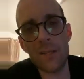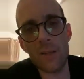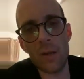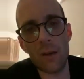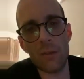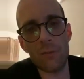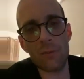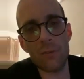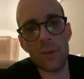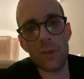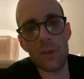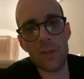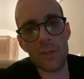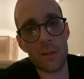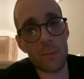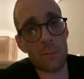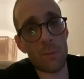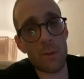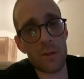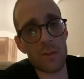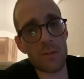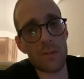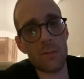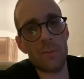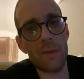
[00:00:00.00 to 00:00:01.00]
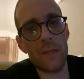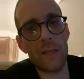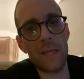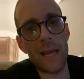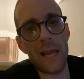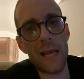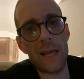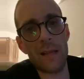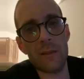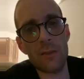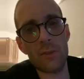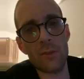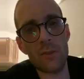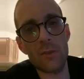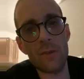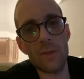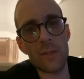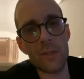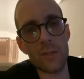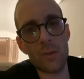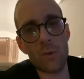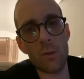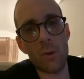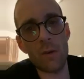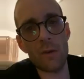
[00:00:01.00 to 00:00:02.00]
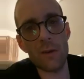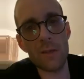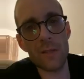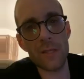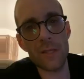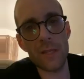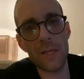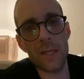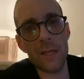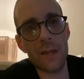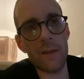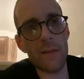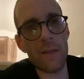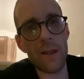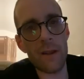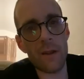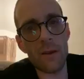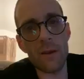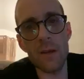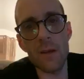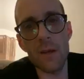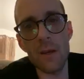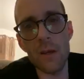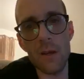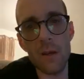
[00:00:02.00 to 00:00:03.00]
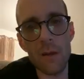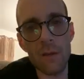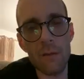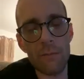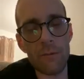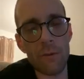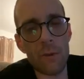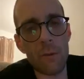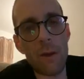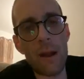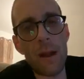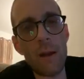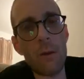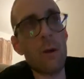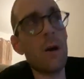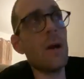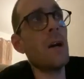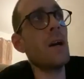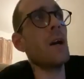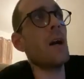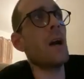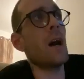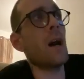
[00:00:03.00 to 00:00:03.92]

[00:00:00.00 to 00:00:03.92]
as often as I possibly can during this quarantine, and then throughout.